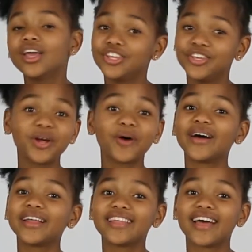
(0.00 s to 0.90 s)
You don't
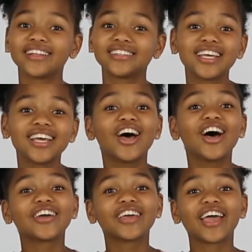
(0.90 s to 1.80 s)
want that,
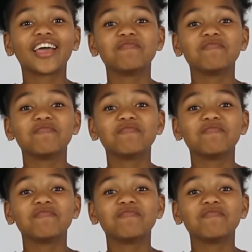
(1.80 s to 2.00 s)
okay?